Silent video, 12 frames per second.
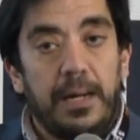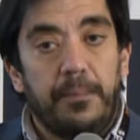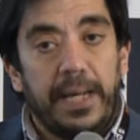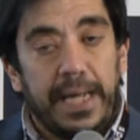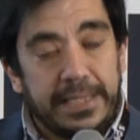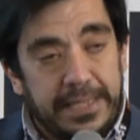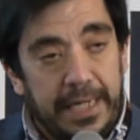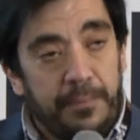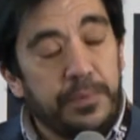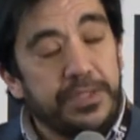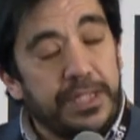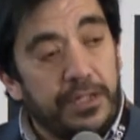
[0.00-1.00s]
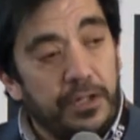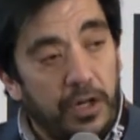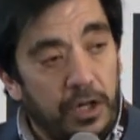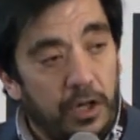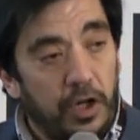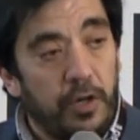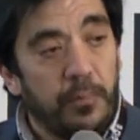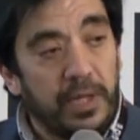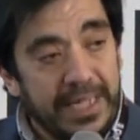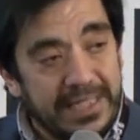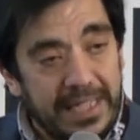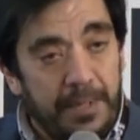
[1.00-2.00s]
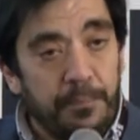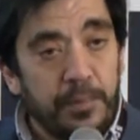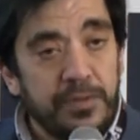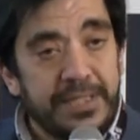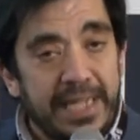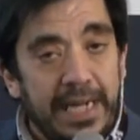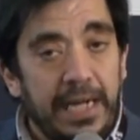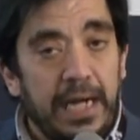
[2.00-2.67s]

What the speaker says: Examples that are not global, examples that